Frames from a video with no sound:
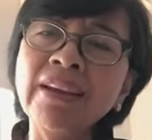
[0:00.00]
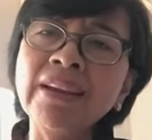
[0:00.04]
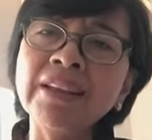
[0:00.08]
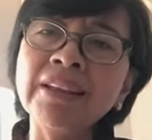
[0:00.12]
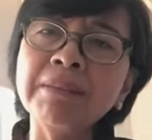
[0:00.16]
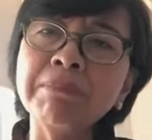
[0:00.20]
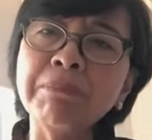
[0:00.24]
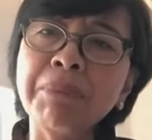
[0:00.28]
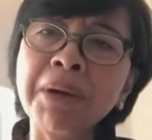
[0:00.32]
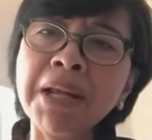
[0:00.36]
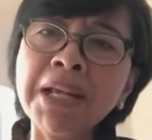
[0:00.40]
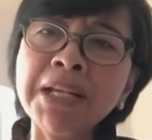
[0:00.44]

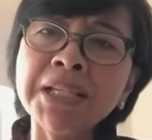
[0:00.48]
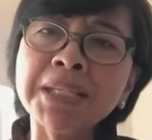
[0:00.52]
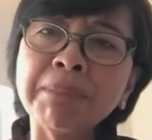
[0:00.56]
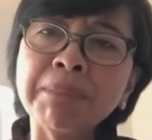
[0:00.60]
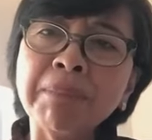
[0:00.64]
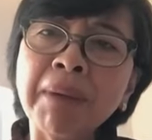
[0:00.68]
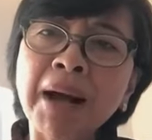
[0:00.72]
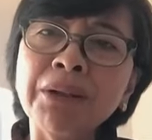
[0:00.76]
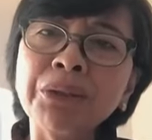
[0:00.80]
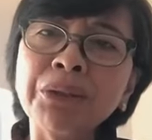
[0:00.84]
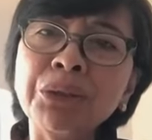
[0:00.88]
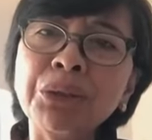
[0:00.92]
it brings
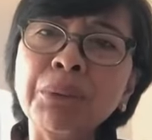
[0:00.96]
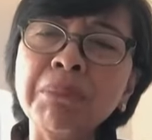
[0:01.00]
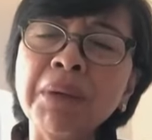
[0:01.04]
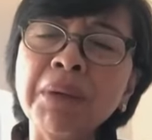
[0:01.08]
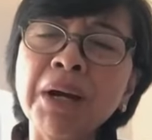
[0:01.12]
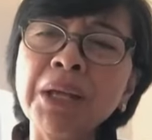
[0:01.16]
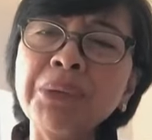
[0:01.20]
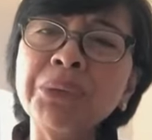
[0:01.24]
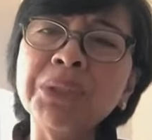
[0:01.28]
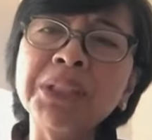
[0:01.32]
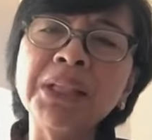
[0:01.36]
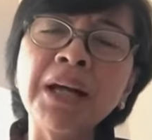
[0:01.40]
back to
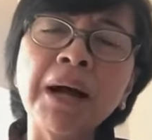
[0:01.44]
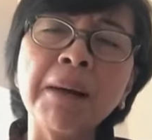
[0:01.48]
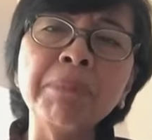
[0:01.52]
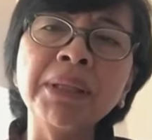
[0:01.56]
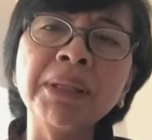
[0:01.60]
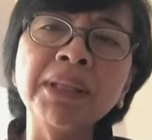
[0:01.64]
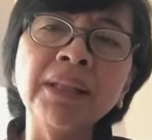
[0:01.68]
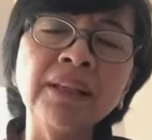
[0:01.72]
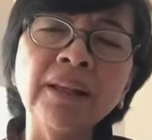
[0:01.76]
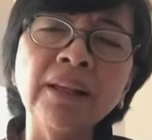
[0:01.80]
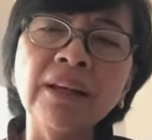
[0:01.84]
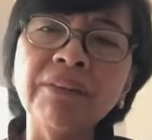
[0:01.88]
mind what
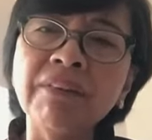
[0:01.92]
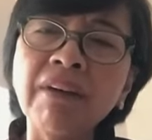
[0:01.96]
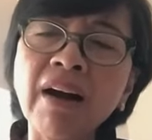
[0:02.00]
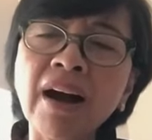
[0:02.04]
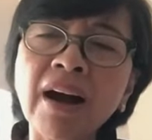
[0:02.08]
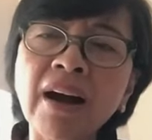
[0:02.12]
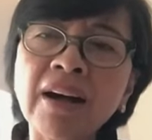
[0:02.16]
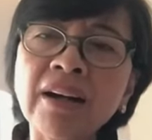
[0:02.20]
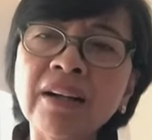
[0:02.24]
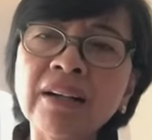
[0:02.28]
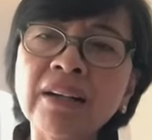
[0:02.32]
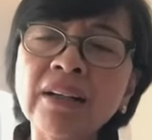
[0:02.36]
happened in
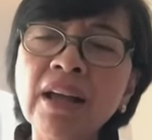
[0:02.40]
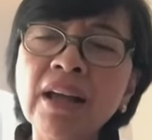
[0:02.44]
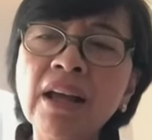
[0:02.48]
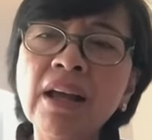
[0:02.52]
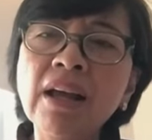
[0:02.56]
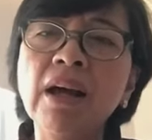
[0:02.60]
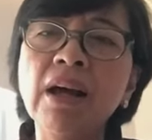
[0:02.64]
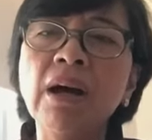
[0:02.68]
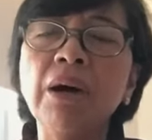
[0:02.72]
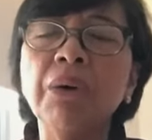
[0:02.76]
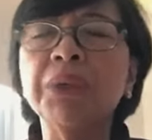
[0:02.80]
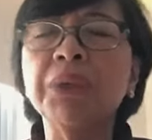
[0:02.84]
Iraq,
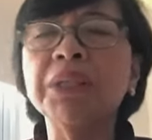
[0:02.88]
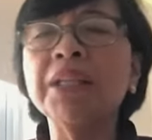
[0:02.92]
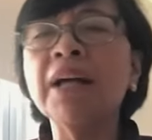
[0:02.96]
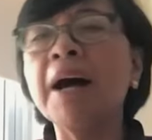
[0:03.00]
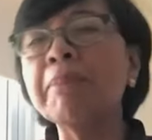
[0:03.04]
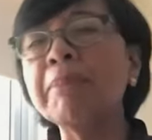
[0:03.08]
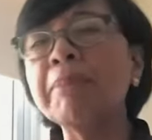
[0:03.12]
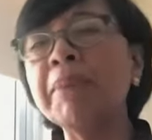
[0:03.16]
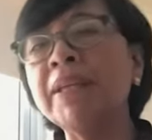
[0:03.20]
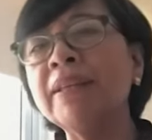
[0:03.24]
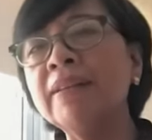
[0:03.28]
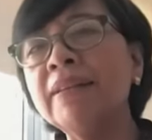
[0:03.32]
what
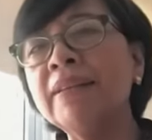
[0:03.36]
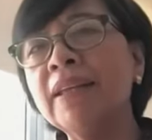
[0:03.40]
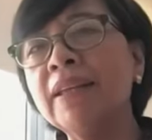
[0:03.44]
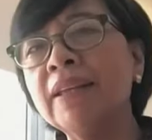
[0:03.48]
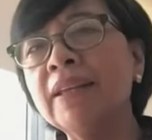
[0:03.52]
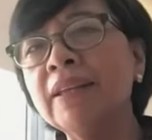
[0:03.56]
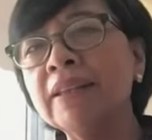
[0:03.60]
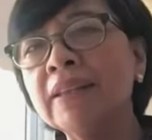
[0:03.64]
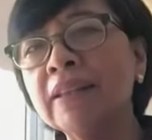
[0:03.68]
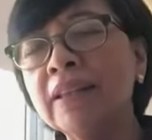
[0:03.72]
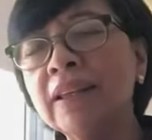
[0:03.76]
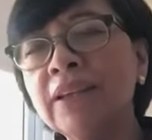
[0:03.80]
happened
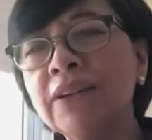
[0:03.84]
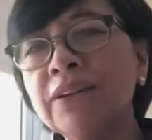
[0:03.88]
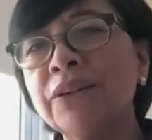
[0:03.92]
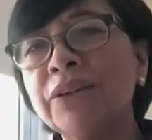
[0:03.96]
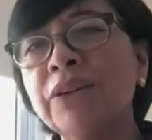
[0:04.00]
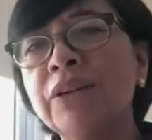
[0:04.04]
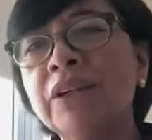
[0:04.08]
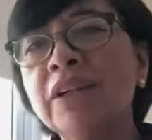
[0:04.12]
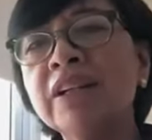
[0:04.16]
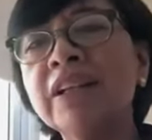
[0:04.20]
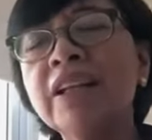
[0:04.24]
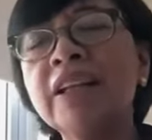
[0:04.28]
in, you
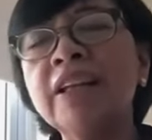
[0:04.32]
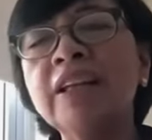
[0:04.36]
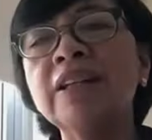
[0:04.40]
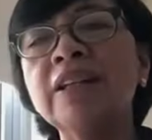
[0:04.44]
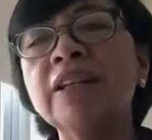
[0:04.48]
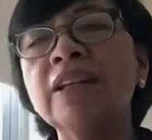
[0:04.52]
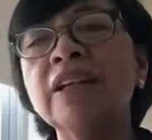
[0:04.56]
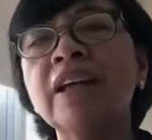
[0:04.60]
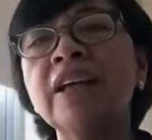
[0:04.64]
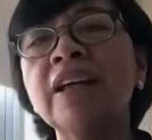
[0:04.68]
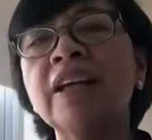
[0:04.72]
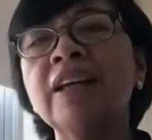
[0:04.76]
know,
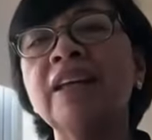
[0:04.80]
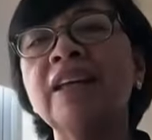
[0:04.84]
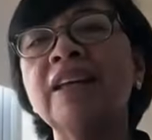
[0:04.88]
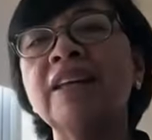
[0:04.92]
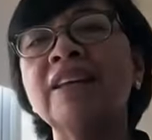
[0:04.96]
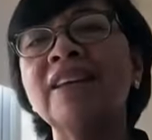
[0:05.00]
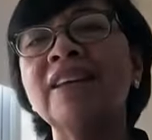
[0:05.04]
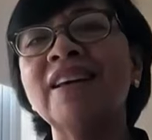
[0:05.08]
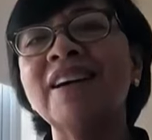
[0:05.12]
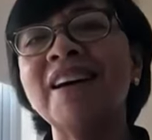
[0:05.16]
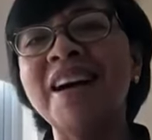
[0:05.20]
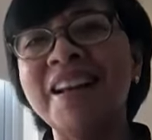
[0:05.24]
in
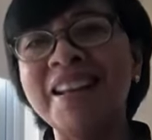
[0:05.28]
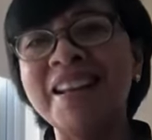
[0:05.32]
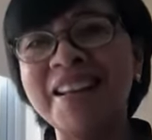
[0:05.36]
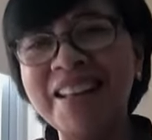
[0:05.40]
in uh,